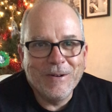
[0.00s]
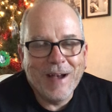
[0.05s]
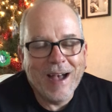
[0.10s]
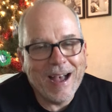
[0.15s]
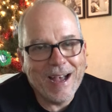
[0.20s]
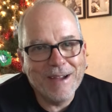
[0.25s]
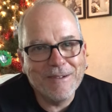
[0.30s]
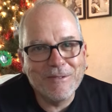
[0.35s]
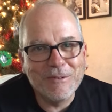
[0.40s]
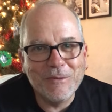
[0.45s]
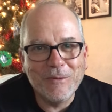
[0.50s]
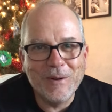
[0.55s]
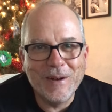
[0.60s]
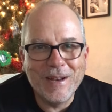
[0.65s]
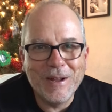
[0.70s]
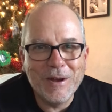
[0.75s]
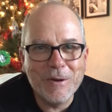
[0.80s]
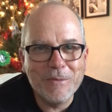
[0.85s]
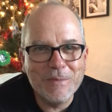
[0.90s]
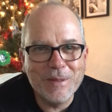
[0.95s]
Hi, everyone.
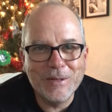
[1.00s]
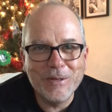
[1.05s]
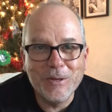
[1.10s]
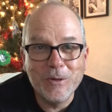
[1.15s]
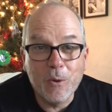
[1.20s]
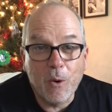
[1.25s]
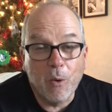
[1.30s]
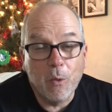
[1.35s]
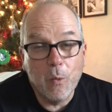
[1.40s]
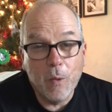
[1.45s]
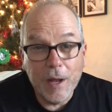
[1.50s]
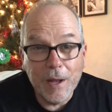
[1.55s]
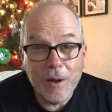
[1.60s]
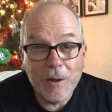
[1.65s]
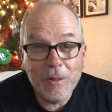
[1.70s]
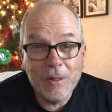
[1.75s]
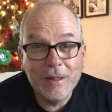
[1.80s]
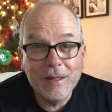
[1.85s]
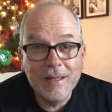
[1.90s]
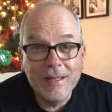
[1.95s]
Hope that you are
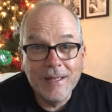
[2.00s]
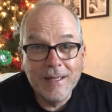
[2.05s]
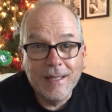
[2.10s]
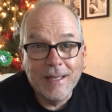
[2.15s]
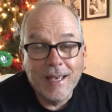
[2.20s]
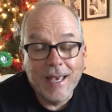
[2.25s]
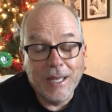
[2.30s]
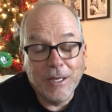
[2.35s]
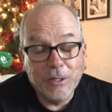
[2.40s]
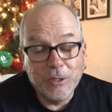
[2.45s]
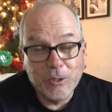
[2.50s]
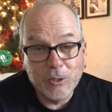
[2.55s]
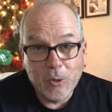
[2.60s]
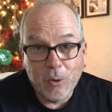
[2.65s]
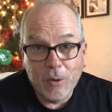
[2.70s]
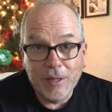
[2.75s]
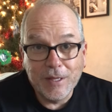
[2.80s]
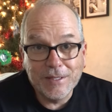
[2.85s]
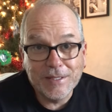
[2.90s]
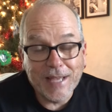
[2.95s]
well and
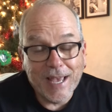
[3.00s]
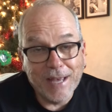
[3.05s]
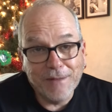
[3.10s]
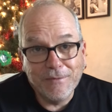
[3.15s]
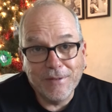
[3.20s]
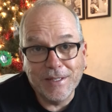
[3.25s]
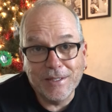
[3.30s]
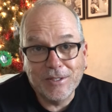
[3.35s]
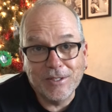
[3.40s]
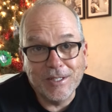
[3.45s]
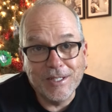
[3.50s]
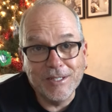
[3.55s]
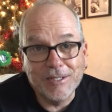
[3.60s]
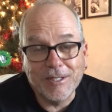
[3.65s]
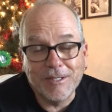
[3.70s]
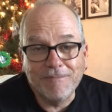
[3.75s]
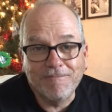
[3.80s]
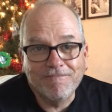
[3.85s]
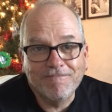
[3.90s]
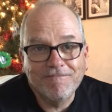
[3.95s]
enjoying this Advent
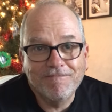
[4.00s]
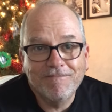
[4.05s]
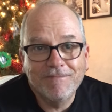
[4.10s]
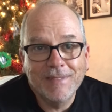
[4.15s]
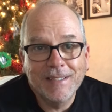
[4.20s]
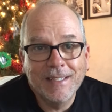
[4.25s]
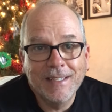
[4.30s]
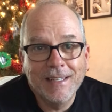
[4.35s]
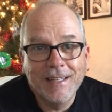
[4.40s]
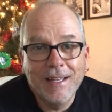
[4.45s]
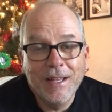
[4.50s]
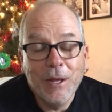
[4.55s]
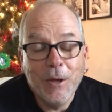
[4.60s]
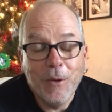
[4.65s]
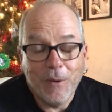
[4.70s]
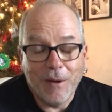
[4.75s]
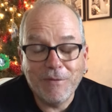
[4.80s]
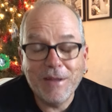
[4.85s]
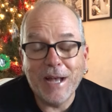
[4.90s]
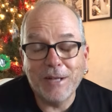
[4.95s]
season.
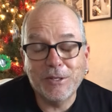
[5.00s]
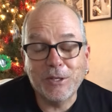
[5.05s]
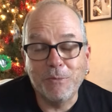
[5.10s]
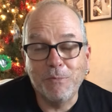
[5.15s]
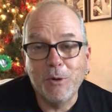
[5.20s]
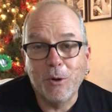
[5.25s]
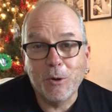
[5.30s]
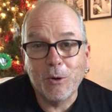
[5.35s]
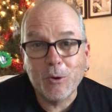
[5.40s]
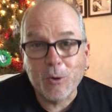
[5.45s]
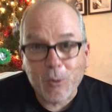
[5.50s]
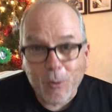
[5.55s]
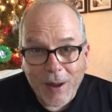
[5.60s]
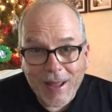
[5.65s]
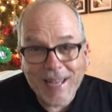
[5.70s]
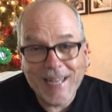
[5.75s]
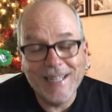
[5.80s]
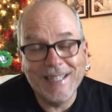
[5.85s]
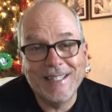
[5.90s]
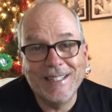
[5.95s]
Well, I've got some
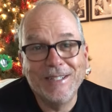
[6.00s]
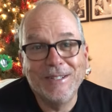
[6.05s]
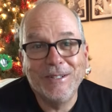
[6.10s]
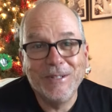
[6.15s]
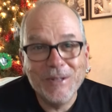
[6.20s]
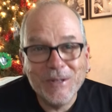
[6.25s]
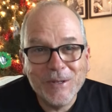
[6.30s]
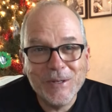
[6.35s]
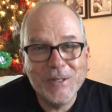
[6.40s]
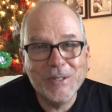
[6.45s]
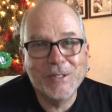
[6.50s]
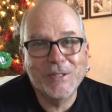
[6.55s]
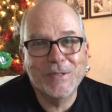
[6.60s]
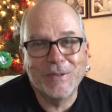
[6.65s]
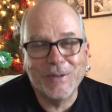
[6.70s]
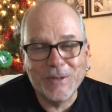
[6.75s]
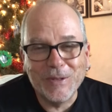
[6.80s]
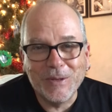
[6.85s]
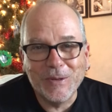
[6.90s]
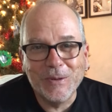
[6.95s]
great news for
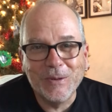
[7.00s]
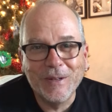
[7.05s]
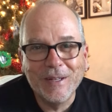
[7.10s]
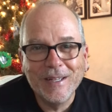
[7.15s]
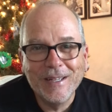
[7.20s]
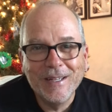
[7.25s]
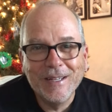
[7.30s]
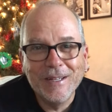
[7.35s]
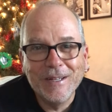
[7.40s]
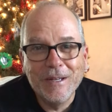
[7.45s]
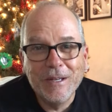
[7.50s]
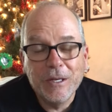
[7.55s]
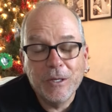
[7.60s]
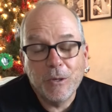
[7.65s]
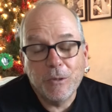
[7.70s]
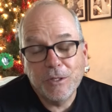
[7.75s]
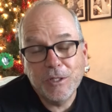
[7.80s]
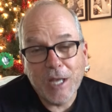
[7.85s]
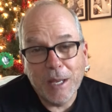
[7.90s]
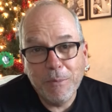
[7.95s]
you.
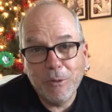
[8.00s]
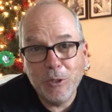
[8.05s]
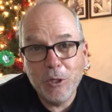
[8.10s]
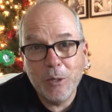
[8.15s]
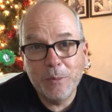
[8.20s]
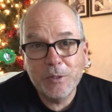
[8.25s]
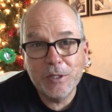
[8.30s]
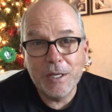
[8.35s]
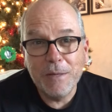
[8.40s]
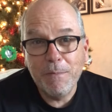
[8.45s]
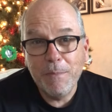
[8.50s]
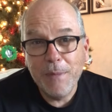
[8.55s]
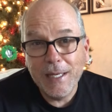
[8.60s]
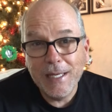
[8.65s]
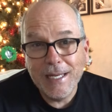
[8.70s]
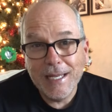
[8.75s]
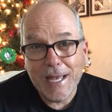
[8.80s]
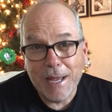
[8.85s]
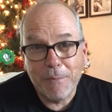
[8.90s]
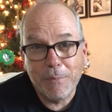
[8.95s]
Your Chapin UMC
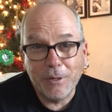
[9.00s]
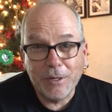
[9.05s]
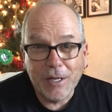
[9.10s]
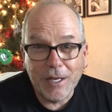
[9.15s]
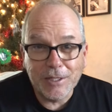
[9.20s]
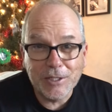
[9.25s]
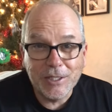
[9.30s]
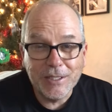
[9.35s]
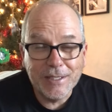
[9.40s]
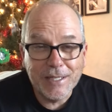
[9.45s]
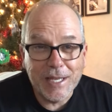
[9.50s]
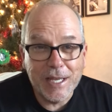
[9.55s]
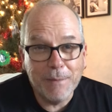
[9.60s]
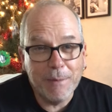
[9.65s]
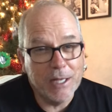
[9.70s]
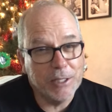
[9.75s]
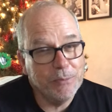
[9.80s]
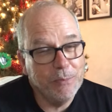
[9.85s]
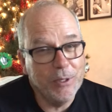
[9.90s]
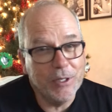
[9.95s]
media and production team
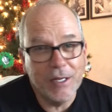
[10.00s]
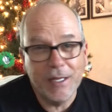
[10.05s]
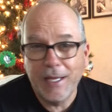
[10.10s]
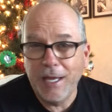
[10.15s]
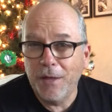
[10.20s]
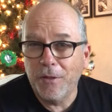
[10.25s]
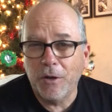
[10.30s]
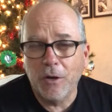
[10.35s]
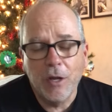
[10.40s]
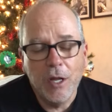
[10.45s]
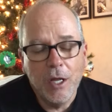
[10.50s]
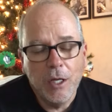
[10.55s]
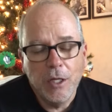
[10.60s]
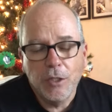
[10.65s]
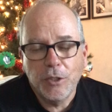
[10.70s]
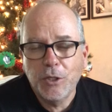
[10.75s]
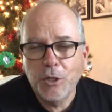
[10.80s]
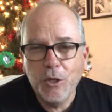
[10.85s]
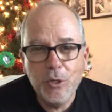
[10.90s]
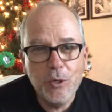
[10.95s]
has put together
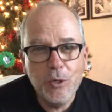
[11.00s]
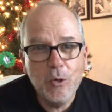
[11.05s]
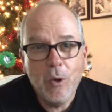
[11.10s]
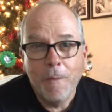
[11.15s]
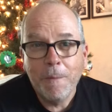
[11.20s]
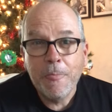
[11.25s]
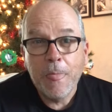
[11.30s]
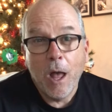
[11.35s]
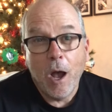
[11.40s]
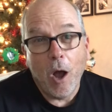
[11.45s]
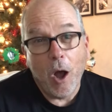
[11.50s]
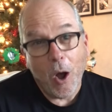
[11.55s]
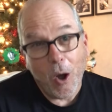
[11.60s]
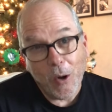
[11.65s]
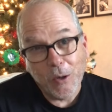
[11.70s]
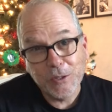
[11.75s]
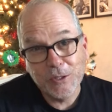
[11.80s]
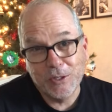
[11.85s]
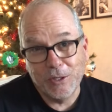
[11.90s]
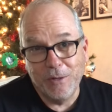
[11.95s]
two
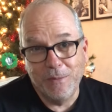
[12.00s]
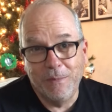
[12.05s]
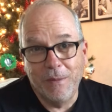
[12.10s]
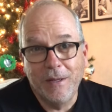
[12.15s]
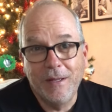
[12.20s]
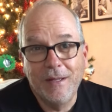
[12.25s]
awesome